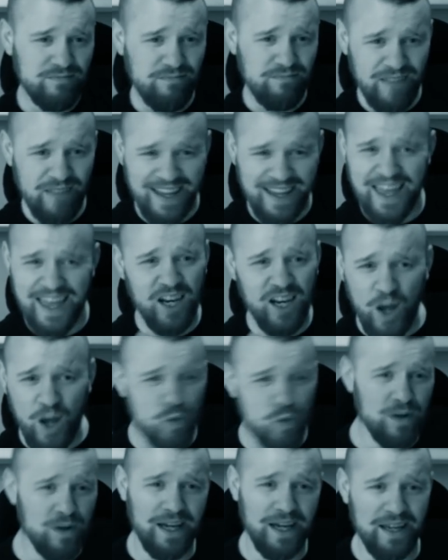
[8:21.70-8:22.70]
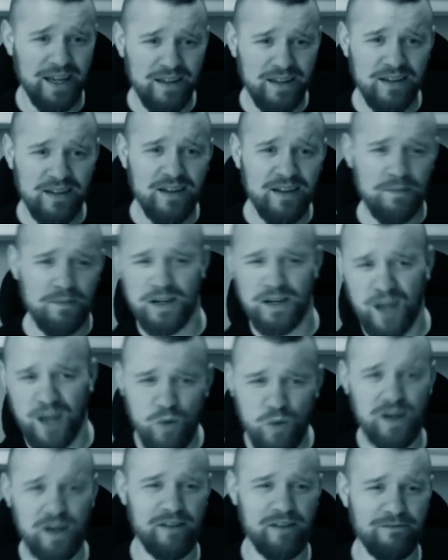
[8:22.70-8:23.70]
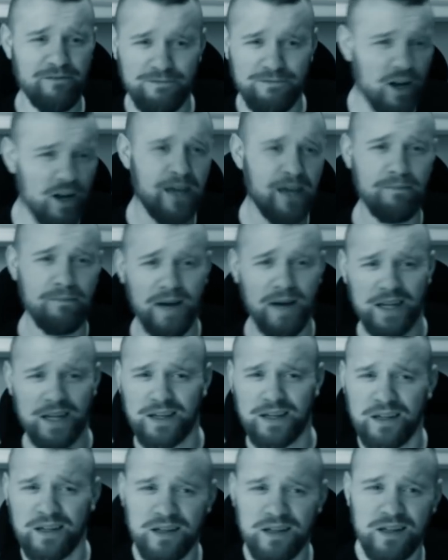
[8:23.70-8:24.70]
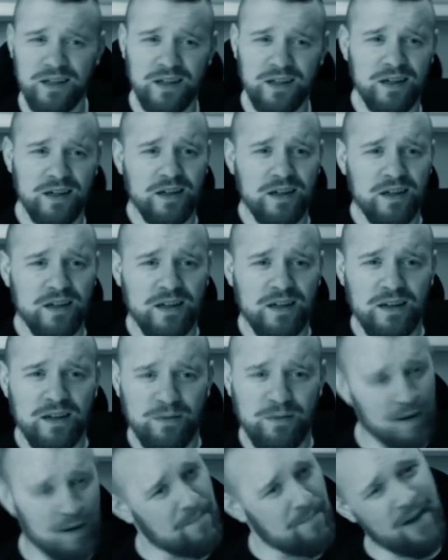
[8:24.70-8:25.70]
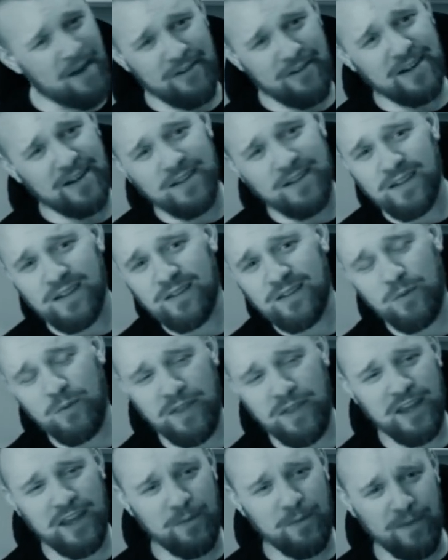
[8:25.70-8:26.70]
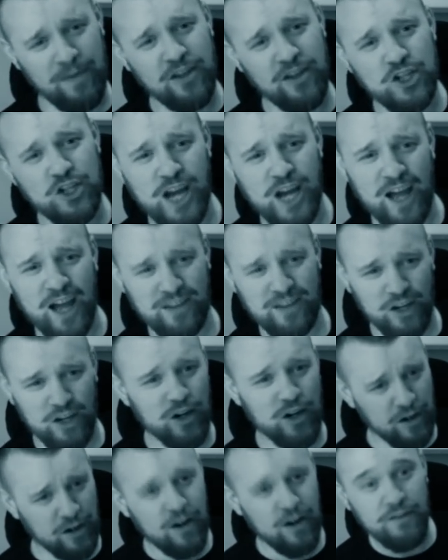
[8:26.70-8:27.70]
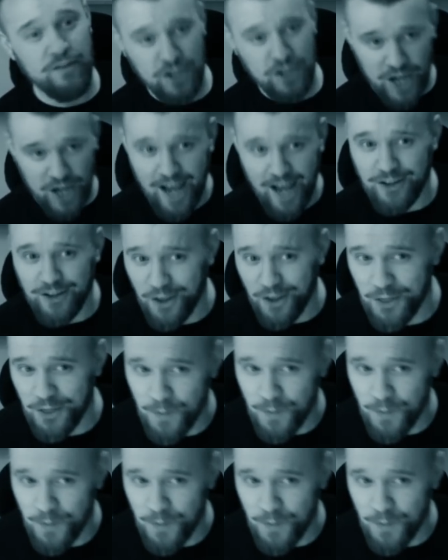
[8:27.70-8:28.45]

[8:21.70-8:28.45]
I get lonely, I'm a lonely fucking man. Well, I'm married with a, with a child, and another child on the